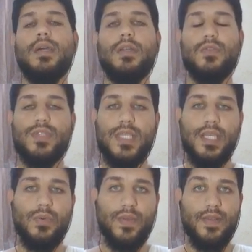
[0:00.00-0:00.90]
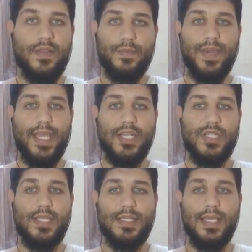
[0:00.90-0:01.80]
to see whether the page
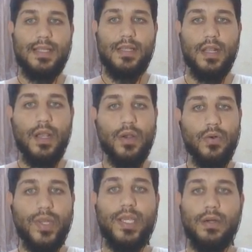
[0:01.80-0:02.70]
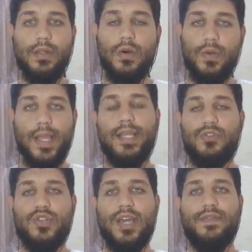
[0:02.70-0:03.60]
is getting real organic
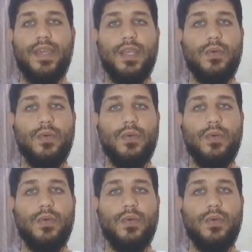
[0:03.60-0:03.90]
traffic,